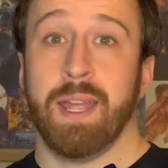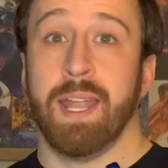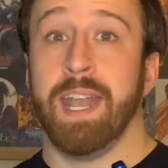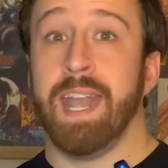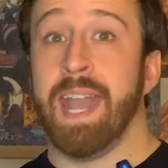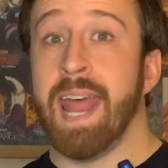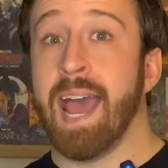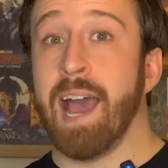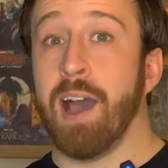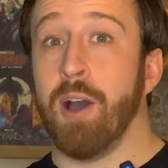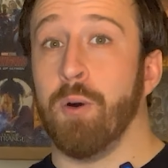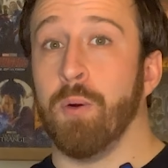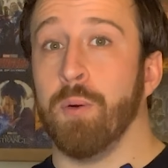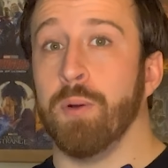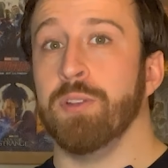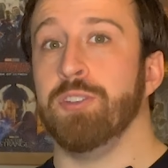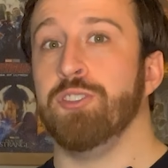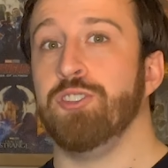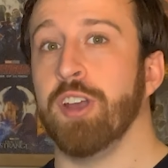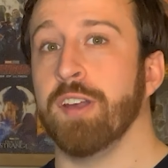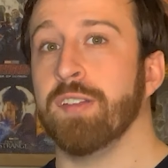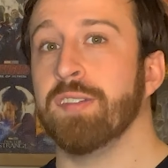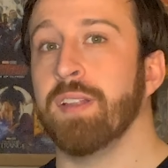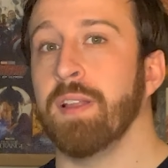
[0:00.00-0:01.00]
Now,
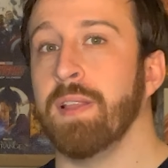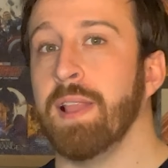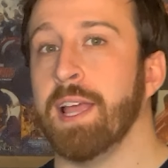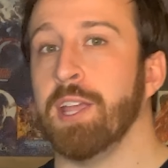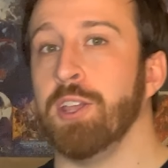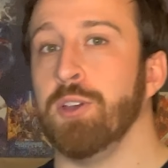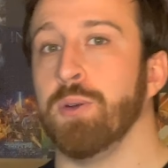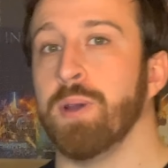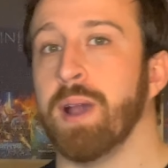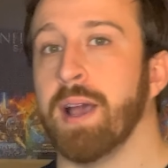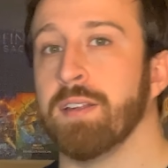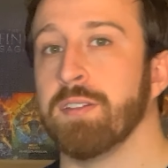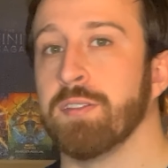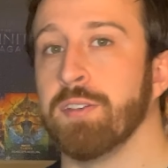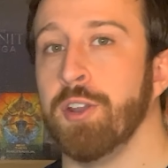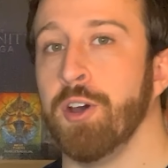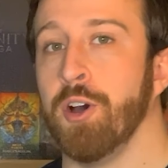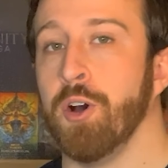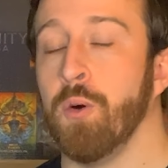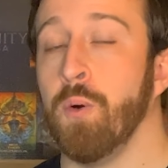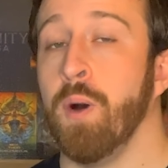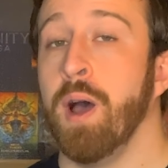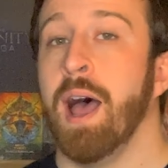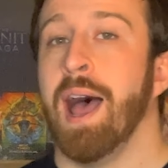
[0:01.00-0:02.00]
just to let you guys
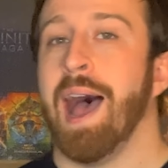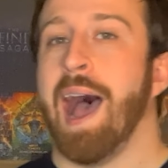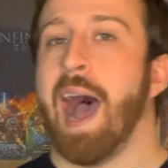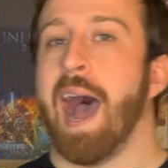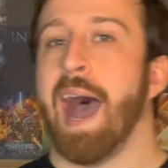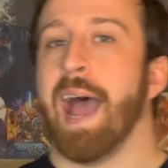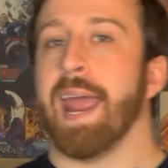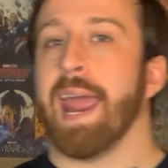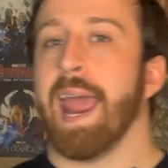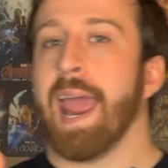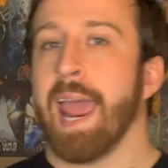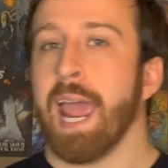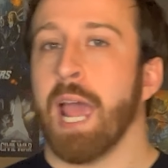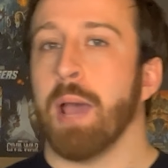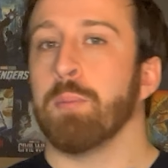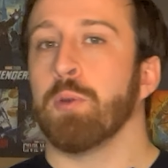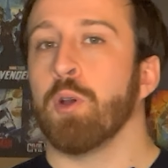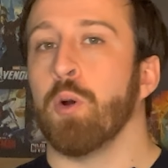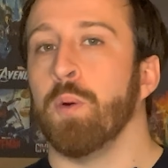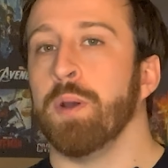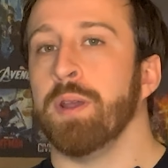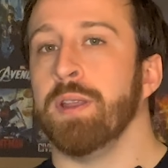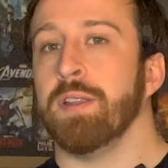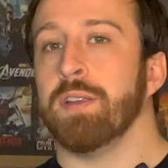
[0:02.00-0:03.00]
know, I am
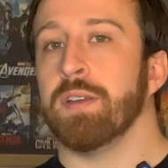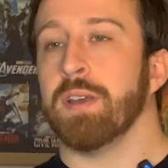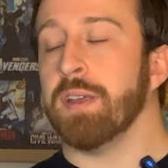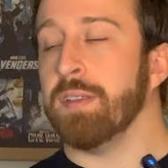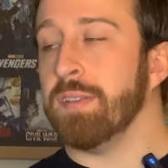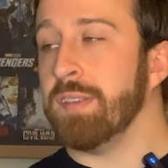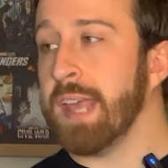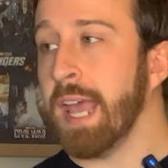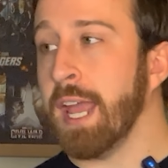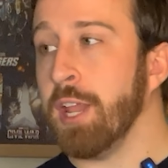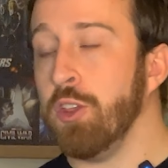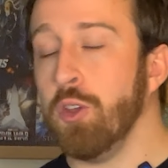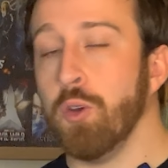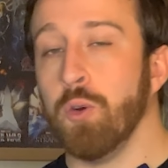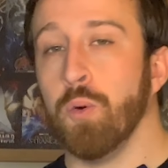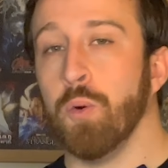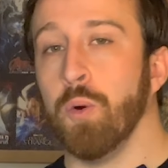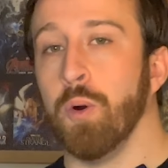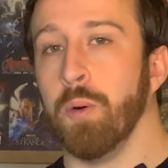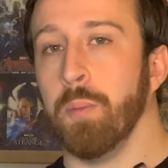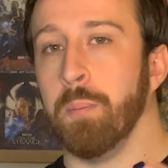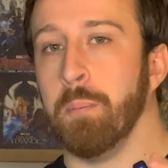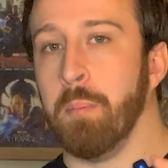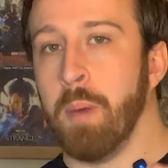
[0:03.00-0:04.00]
going to
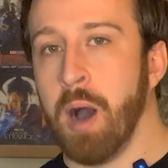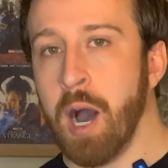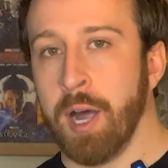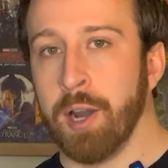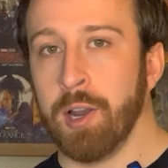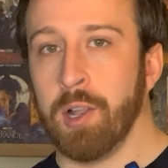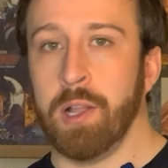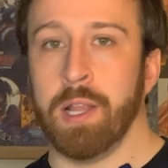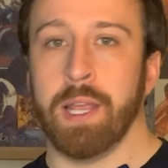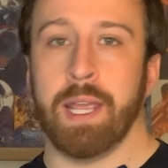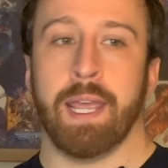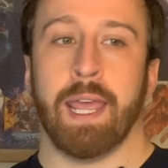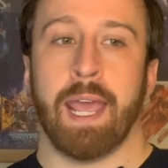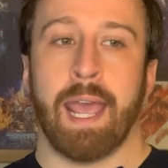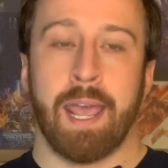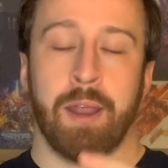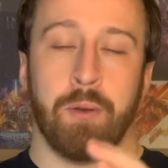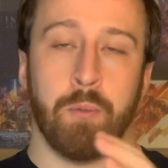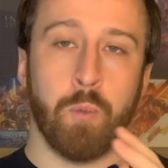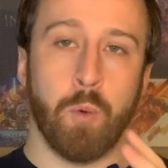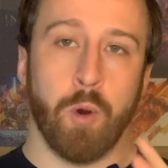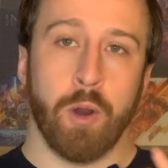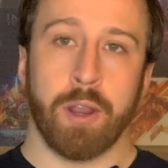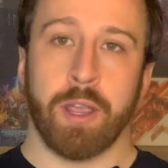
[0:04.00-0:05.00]
continue modeling
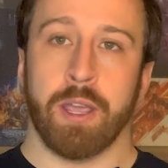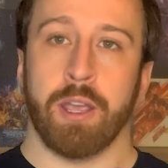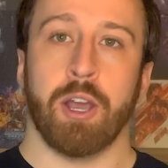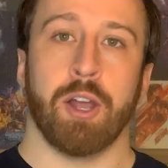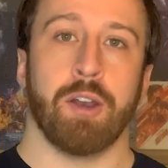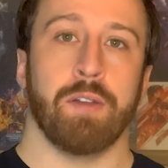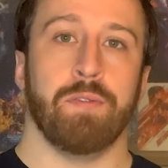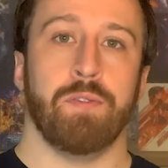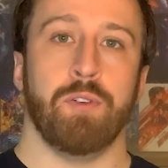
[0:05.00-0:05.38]
and working on a